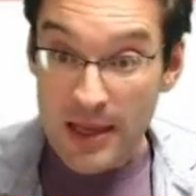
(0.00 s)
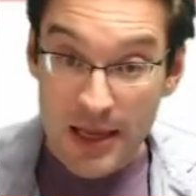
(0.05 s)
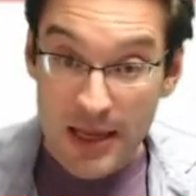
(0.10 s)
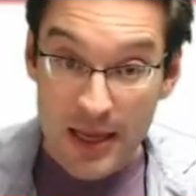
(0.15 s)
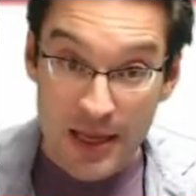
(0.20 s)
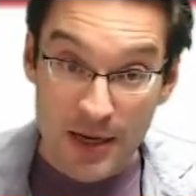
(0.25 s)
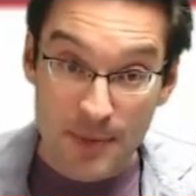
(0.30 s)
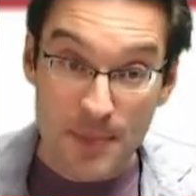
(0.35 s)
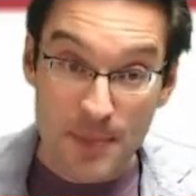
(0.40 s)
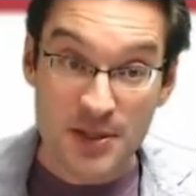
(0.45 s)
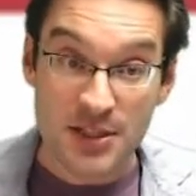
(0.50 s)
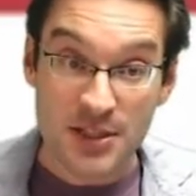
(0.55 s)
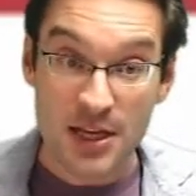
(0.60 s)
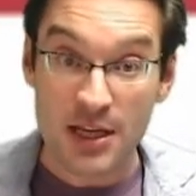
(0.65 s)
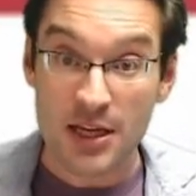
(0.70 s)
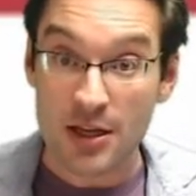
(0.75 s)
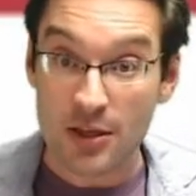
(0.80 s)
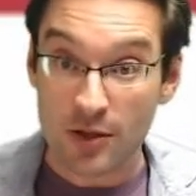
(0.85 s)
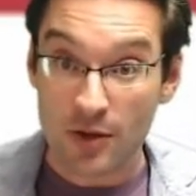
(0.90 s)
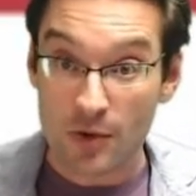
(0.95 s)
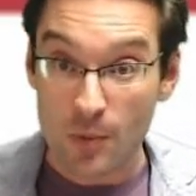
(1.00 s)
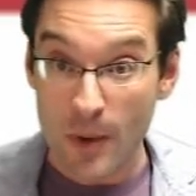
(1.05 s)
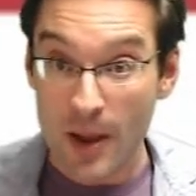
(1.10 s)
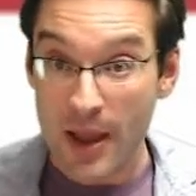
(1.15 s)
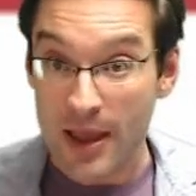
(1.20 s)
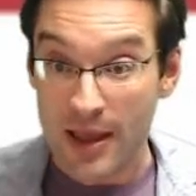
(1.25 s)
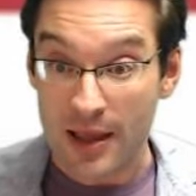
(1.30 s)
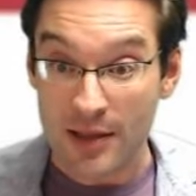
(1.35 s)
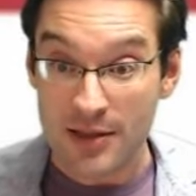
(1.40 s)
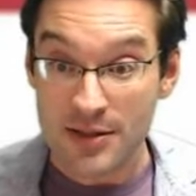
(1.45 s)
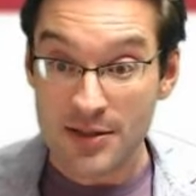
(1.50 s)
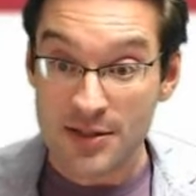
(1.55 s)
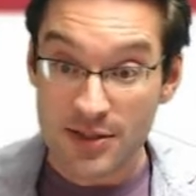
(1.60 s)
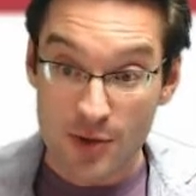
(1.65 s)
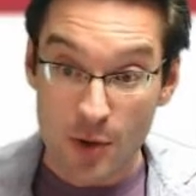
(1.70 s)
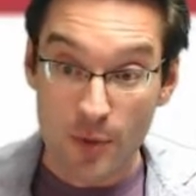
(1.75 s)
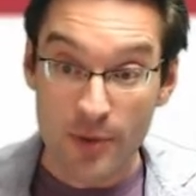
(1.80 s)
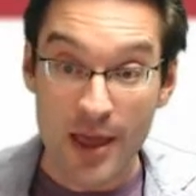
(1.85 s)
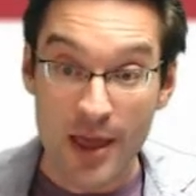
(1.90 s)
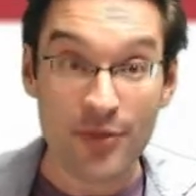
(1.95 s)
in a particular way
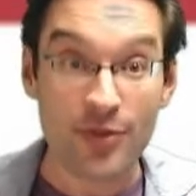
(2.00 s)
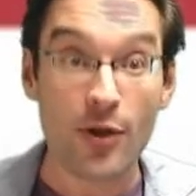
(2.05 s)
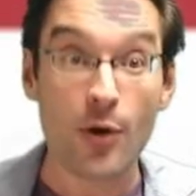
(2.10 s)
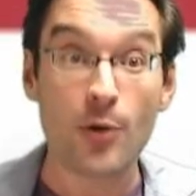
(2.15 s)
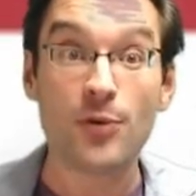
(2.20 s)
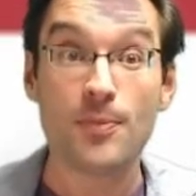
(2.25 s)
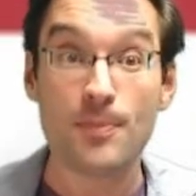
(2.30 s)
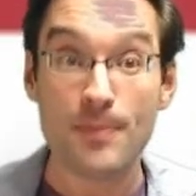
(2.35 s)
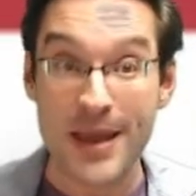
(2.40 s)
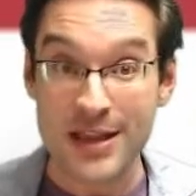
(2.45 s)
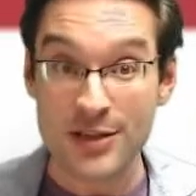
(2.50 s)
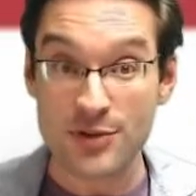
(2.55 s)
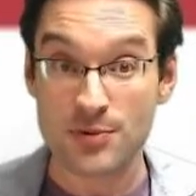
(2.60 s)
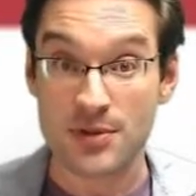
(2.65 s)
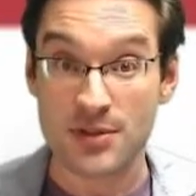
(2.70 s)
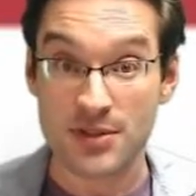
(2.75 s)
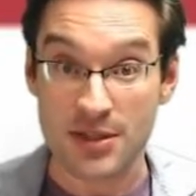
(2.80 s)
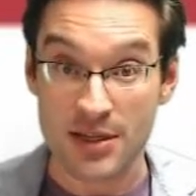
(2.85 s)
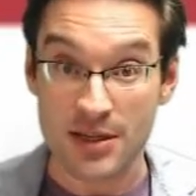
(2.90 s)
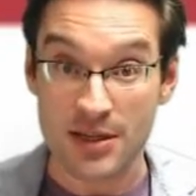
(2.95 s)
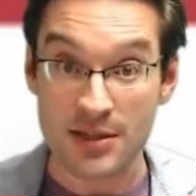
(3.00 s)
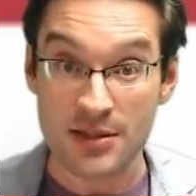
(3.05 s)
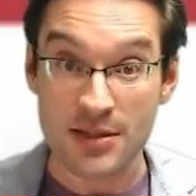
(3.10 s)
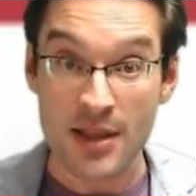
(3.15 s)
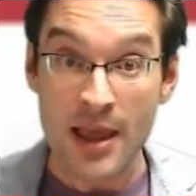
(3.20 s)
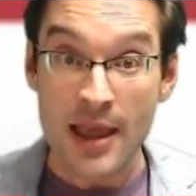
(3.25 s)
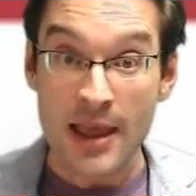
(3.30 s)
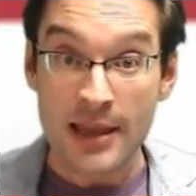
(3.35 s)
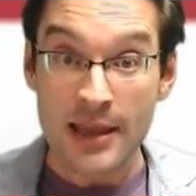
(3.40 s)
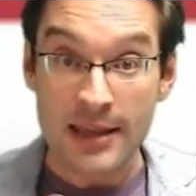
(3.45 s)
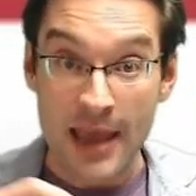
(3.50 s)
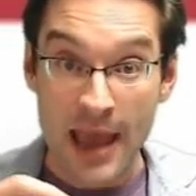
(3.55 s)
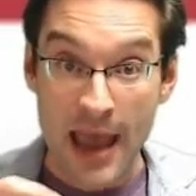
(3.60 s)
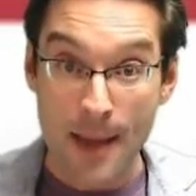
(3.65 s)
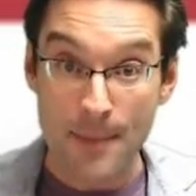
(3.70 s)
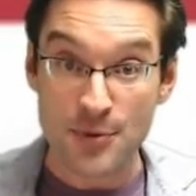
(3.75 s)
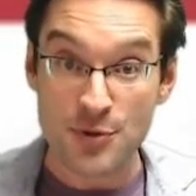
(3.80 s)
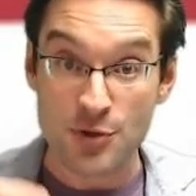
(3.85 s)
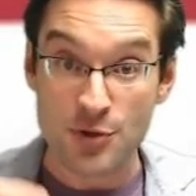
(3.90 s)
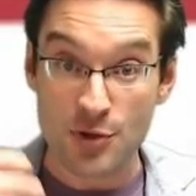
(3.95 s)
so that those matrices
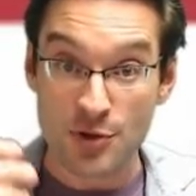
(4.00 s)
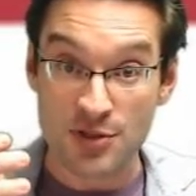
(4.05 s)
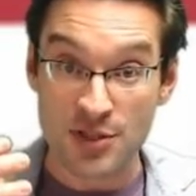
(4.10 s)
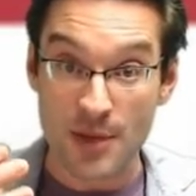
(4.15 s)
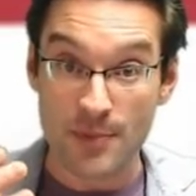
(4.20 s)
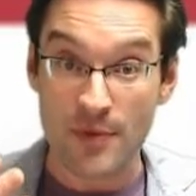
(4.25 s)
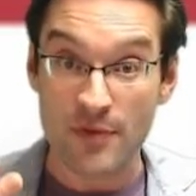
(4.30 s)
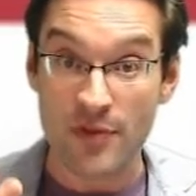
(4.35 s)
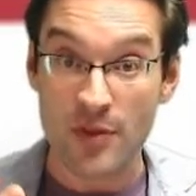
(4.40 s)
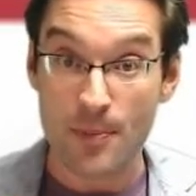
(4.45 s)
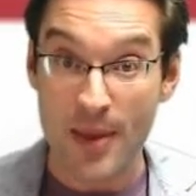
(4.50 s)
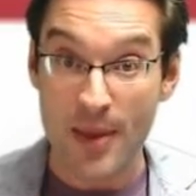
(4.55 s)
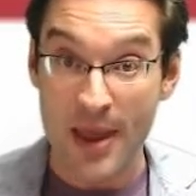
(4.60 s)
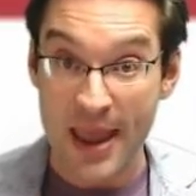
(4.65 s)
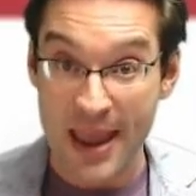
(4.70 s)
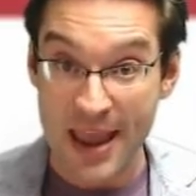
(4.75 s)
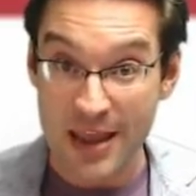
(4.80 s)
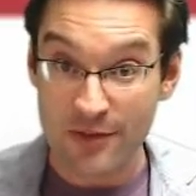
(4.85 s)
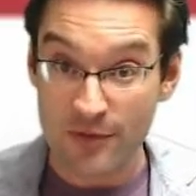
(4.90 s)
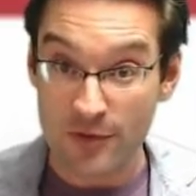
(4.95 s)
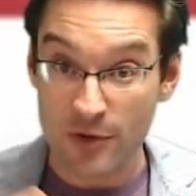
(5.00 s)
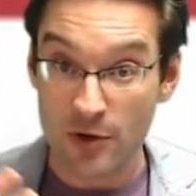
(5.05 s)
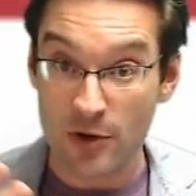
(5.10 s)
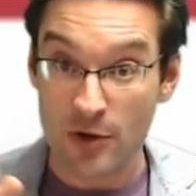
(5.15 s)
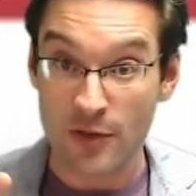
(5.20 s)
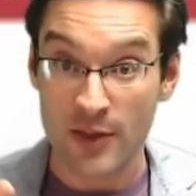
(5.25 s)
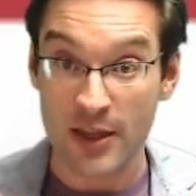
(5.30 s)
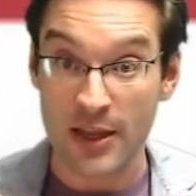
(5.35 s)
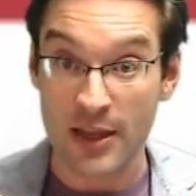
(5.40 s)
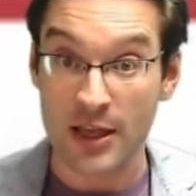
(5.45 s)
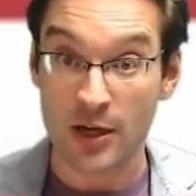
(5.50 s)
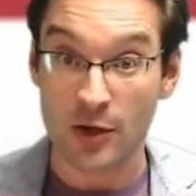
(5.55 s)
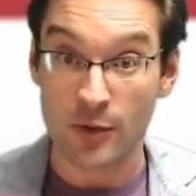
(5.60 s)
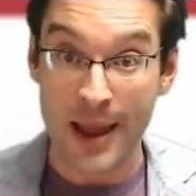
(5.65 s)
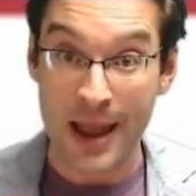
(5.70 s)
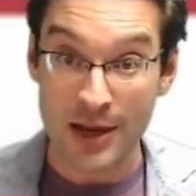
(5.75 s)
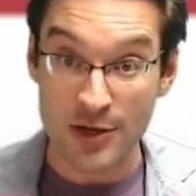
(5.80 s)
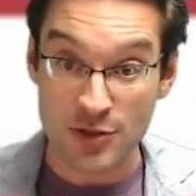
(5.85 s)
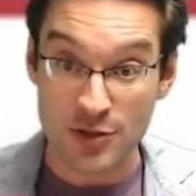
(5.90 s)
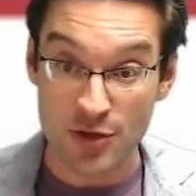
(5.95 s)
capture some of the behavior and the
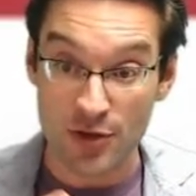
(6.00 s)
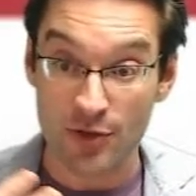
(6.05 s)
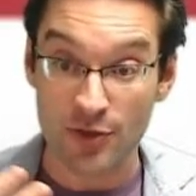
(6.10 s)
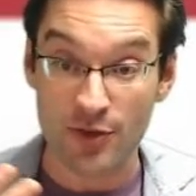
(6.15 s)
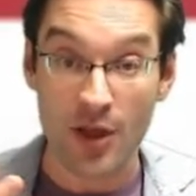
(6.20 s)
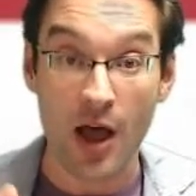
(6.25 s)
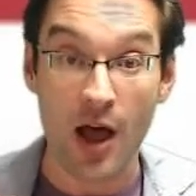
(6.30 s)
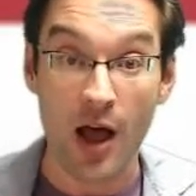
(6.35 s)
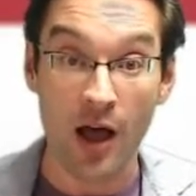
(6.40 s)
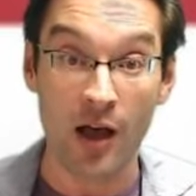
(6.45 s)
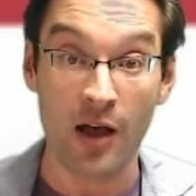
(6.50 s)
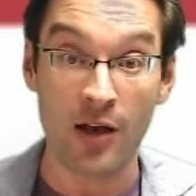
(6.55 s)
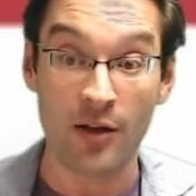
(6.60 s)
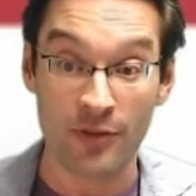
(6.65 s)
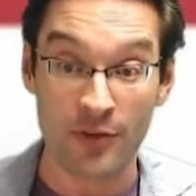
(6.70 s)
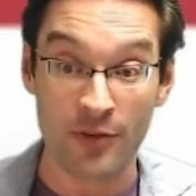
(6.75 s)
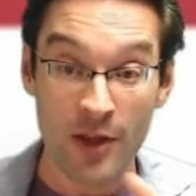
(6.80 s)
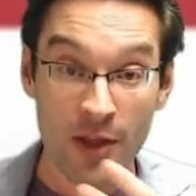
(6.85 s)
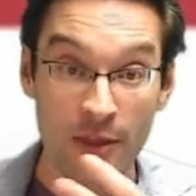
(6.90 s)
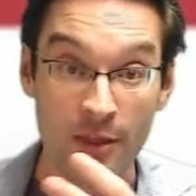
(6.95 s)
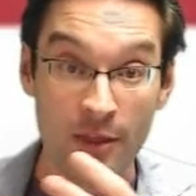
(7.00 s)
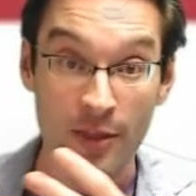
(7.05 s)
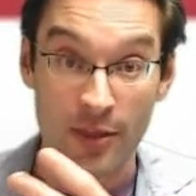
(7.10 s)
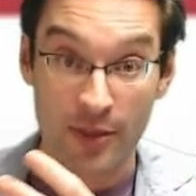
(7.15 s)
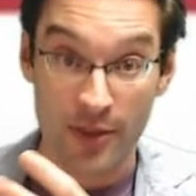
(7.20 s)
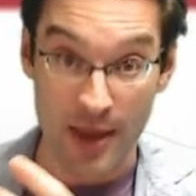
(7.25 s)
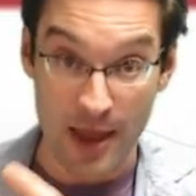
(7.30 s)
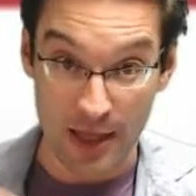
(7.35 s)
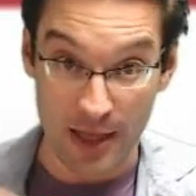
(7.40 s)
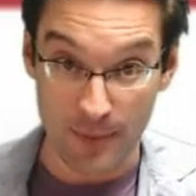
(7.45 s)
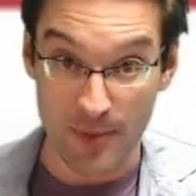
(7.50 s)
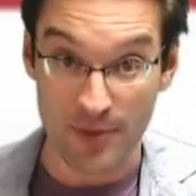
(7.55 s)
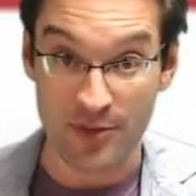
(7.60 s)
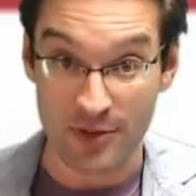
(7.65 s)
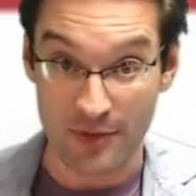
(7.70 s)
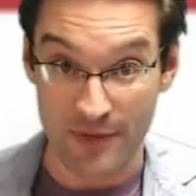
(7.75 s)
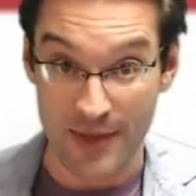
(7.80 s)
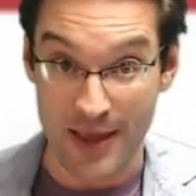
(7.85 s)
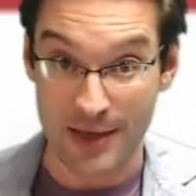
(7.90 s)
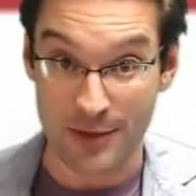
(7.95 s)
interactions of the elements
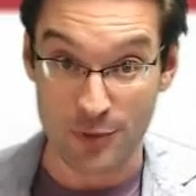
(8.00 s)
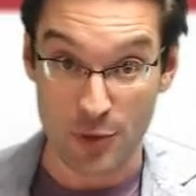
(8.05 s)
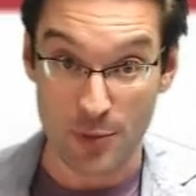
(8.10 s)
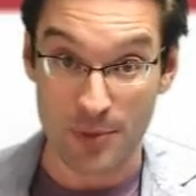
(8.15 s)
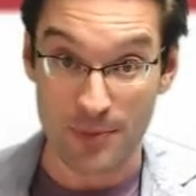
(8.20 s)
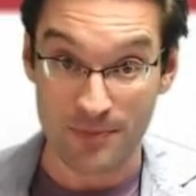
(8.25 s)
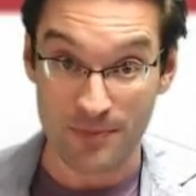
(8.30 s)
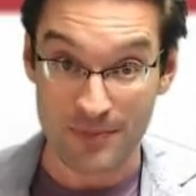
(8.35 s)
of that group.